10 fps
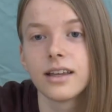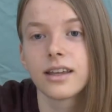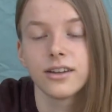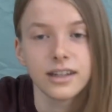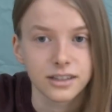
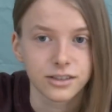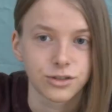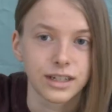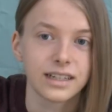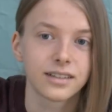You need to
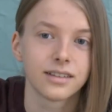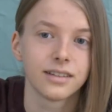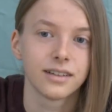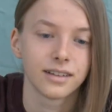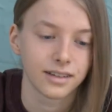treat
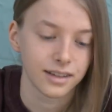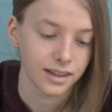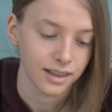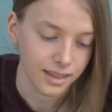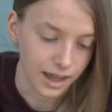
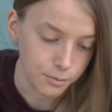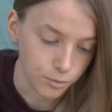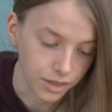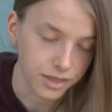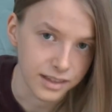them
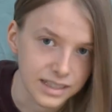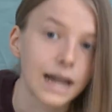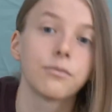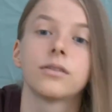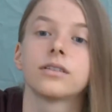with the
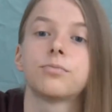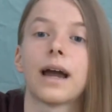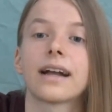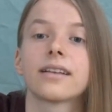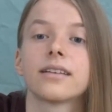same
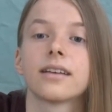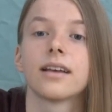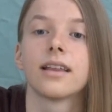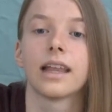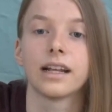respect
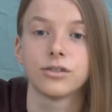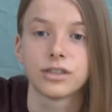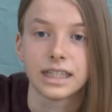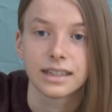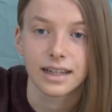that you
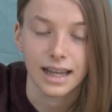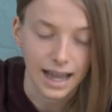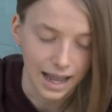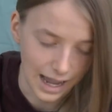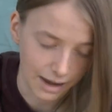treat
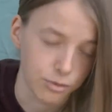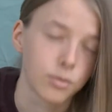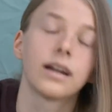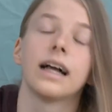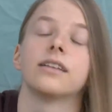
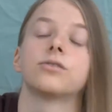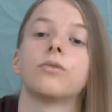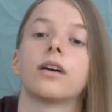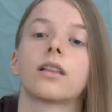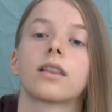everyone else
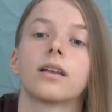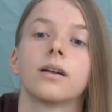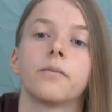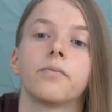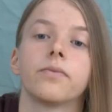with.
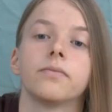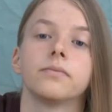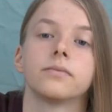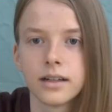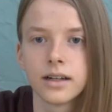
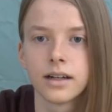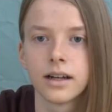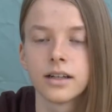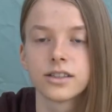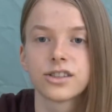
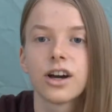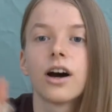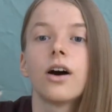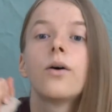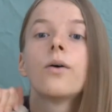
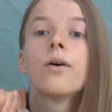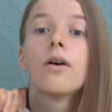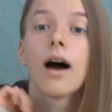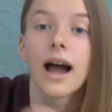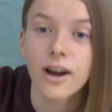So
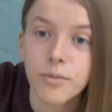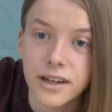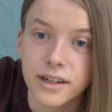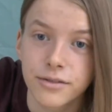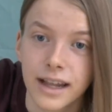I hope
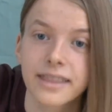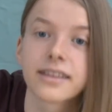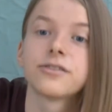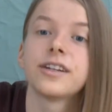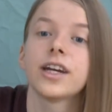that you've liked
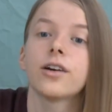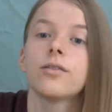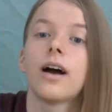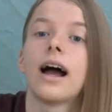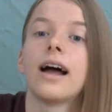this
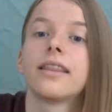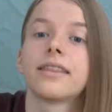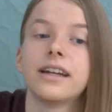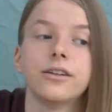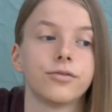video and
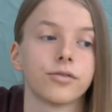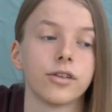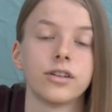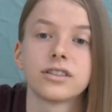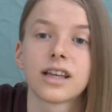that you've
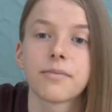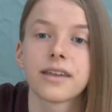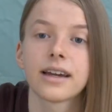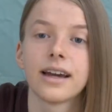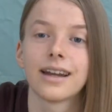learned
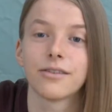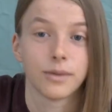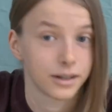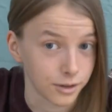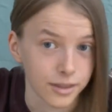something and I've
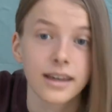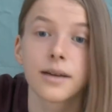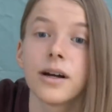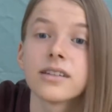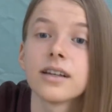made you think
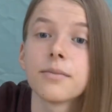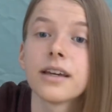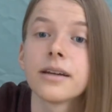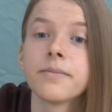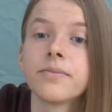about
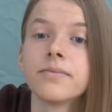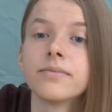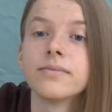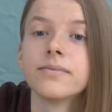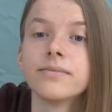something,
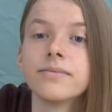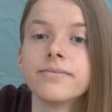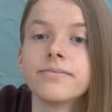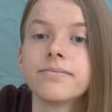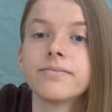
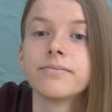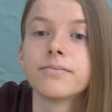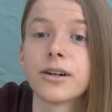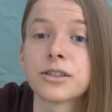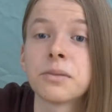
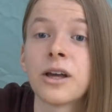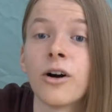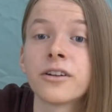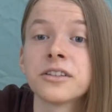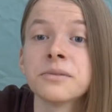possibly
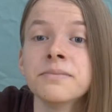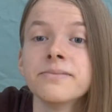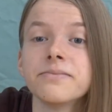autism.